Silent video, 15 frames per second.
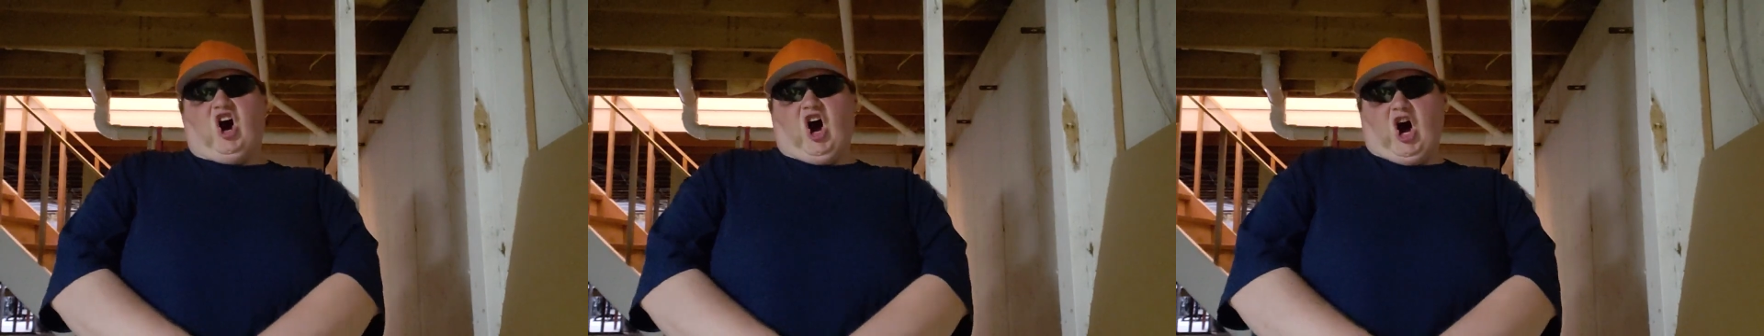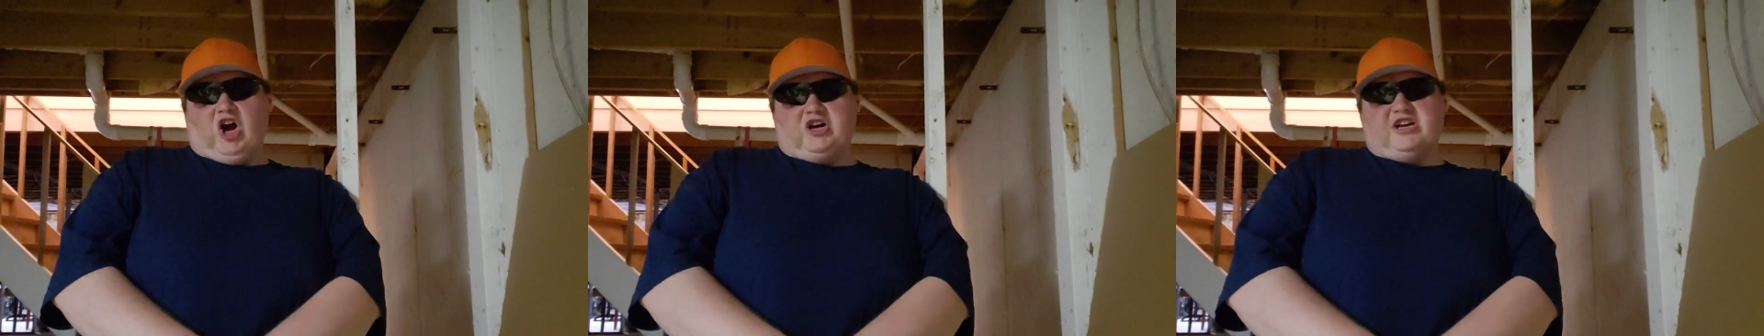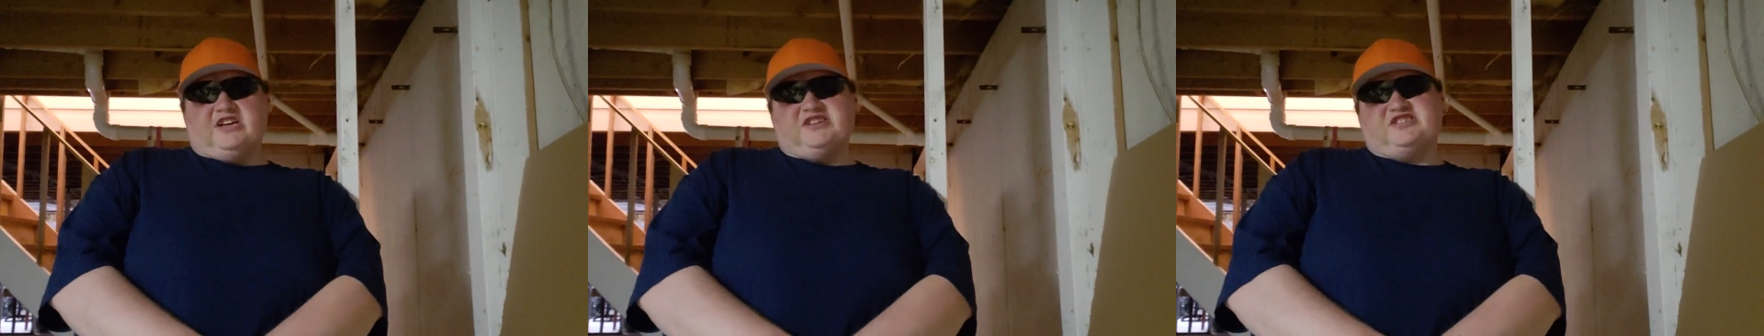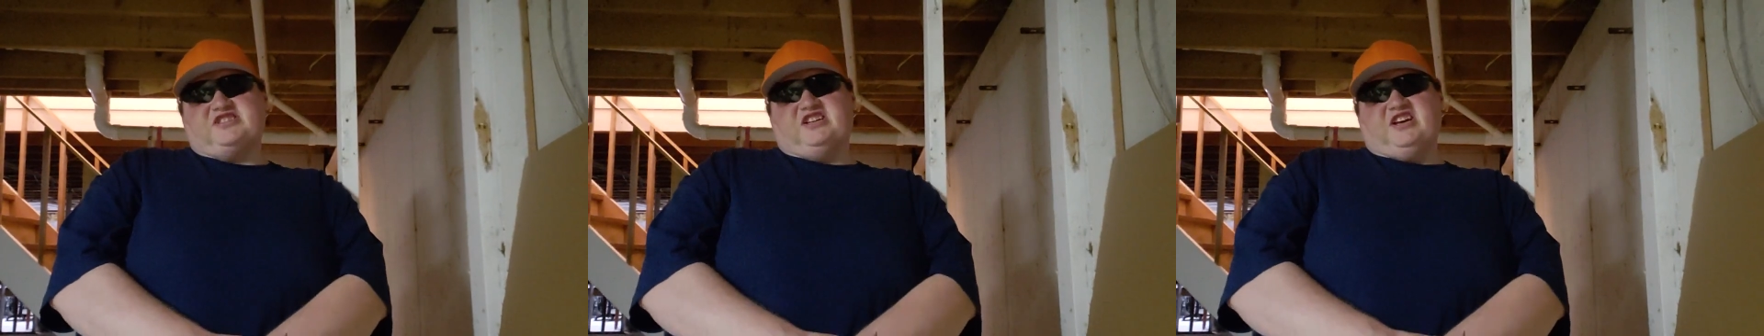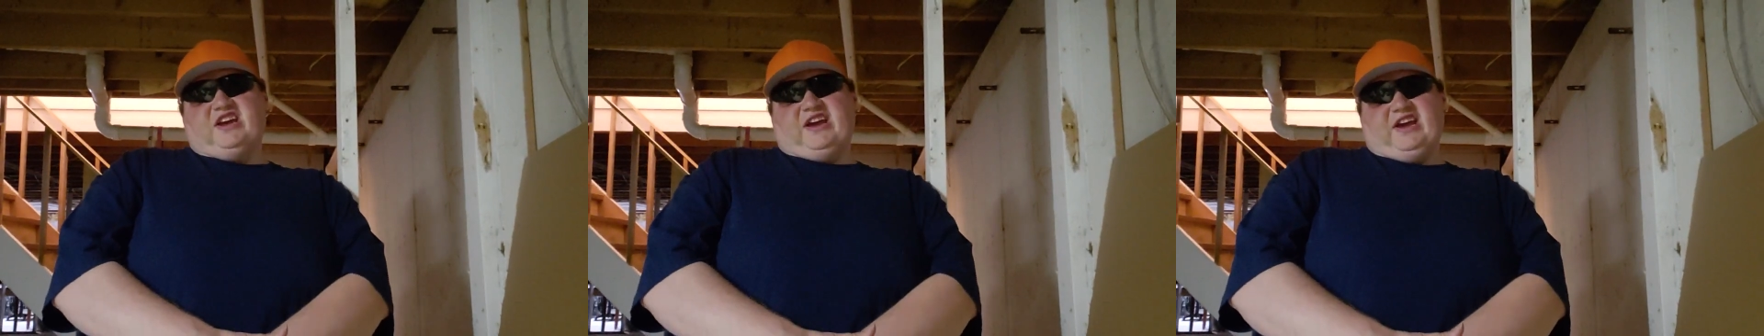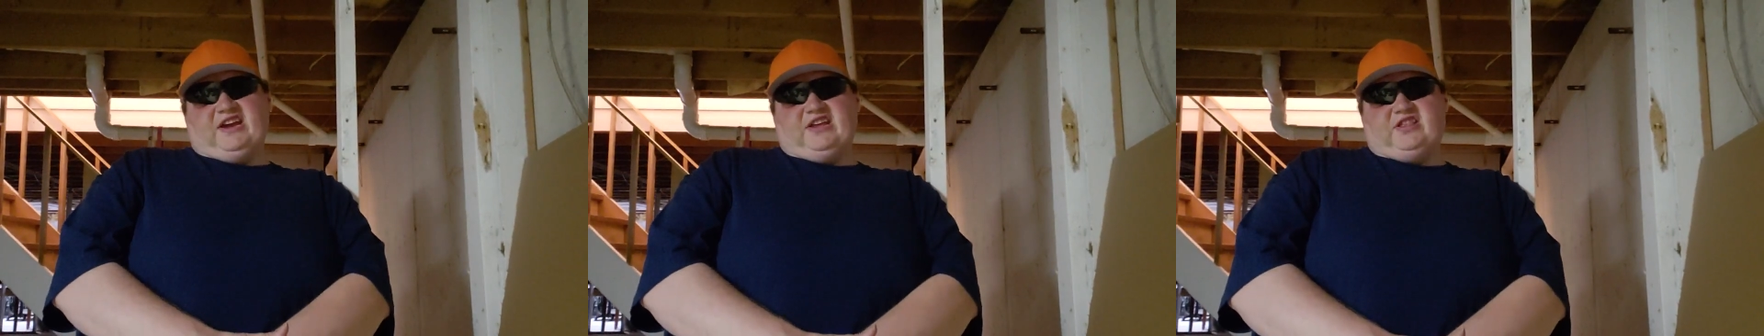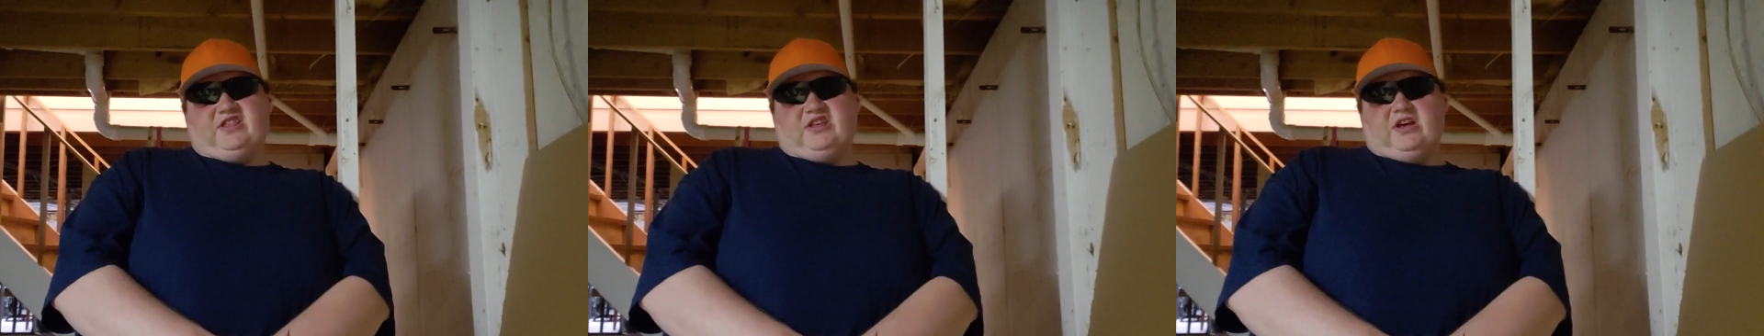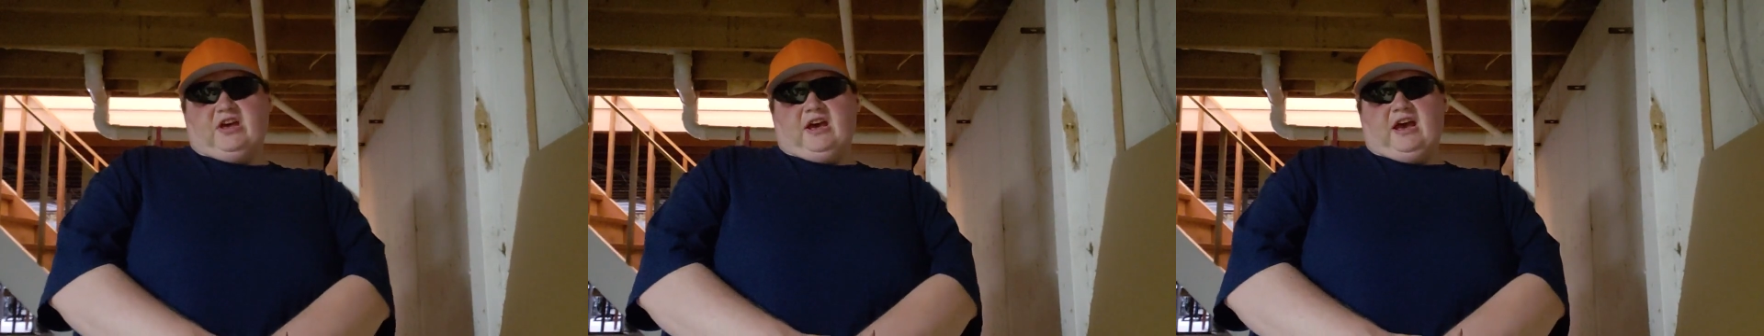August 8th,
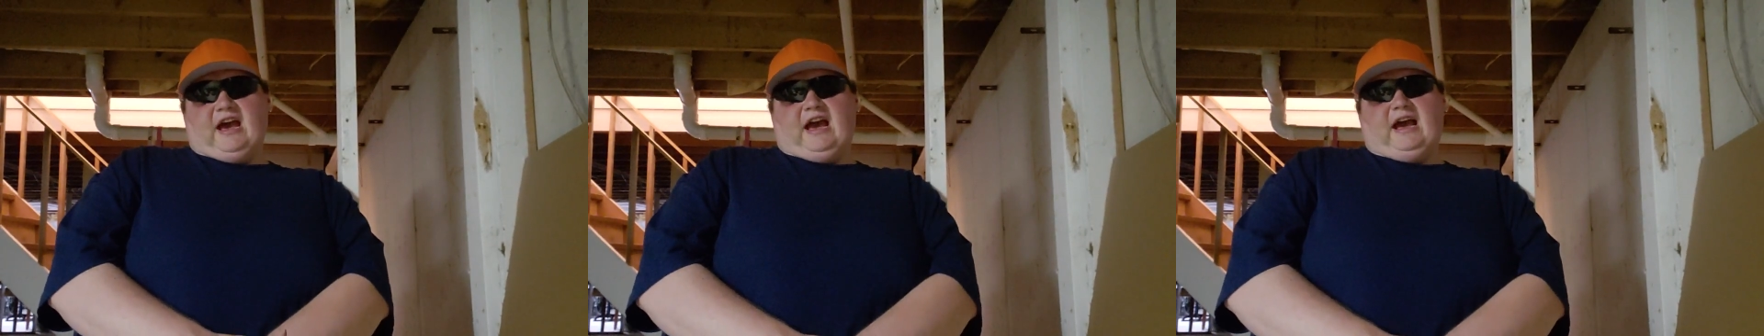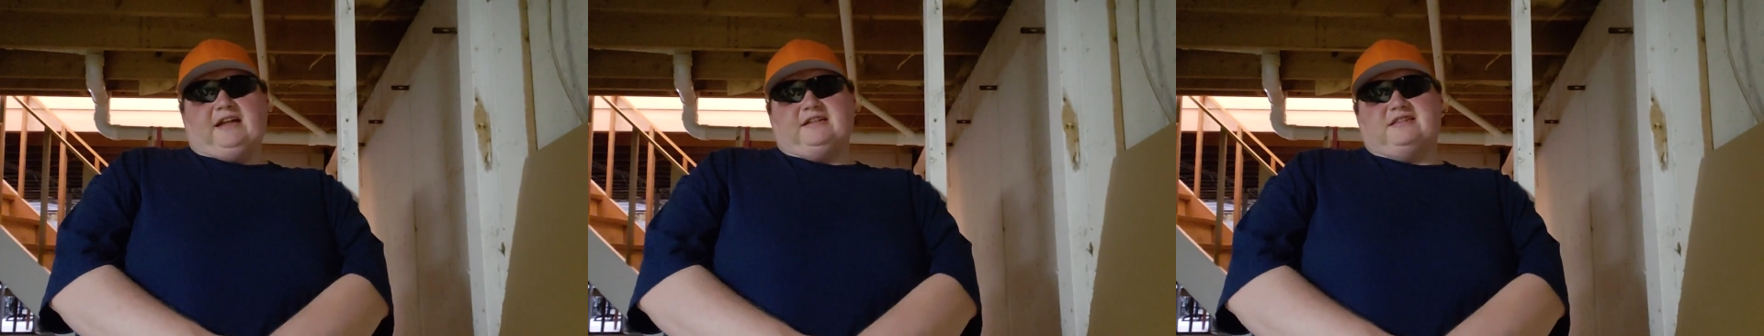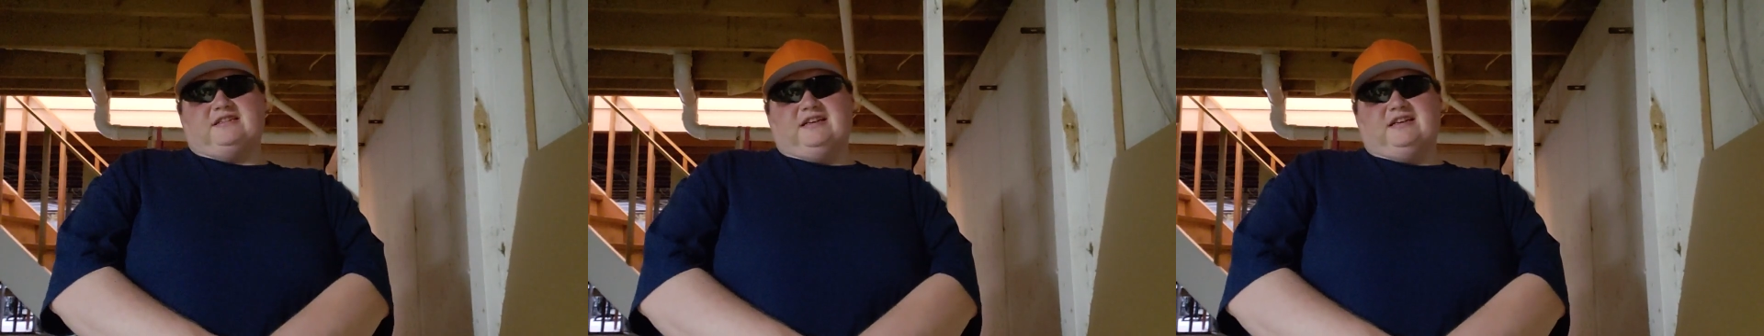and